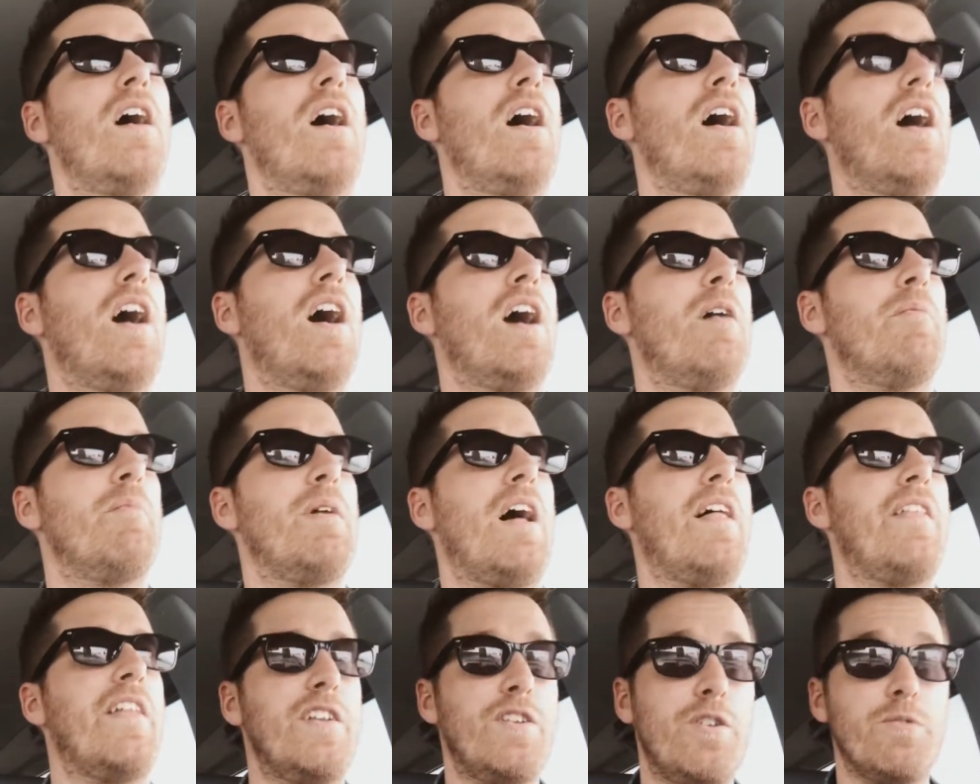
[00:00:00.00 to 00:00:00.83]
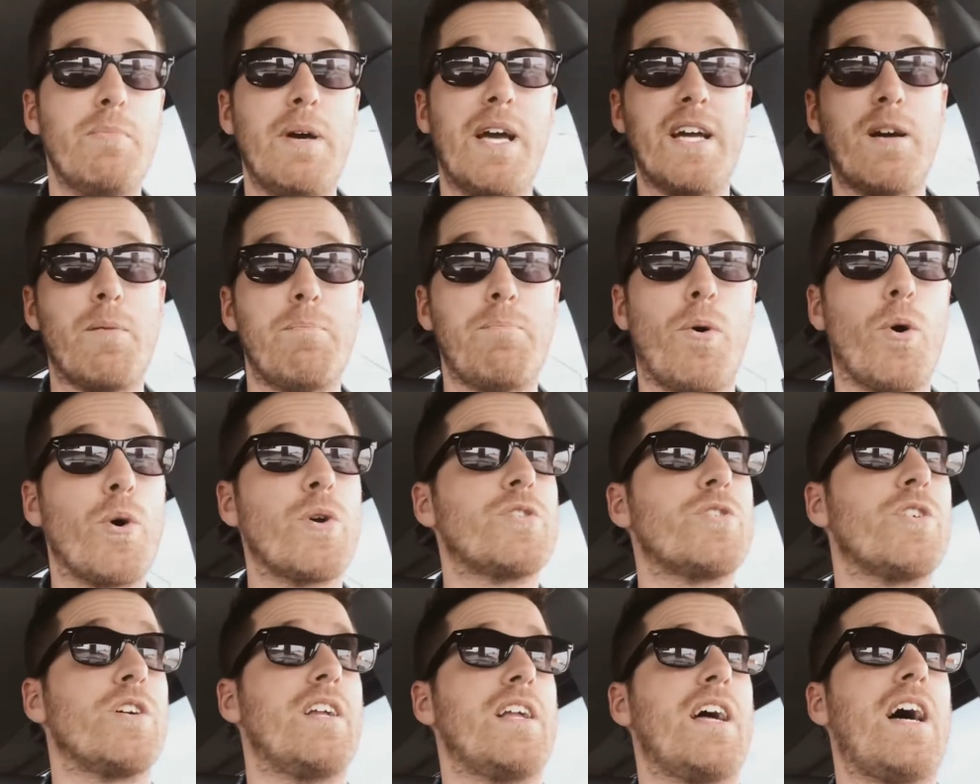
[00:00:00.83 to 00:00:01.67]
and then you make a
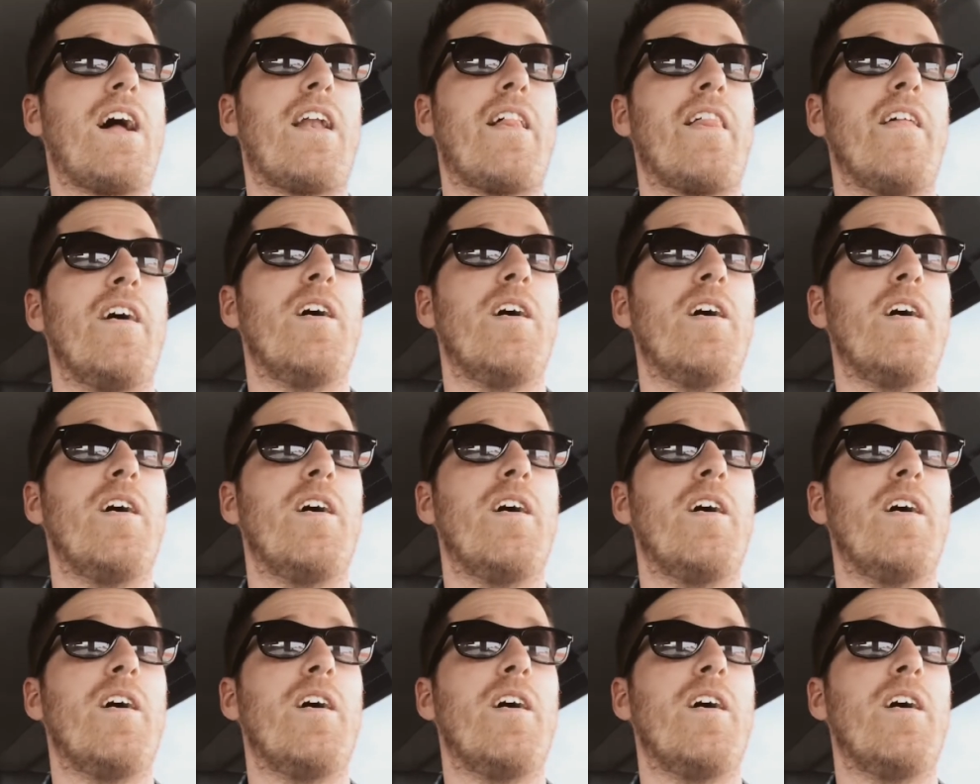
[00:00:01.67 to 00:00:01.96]
portrait out of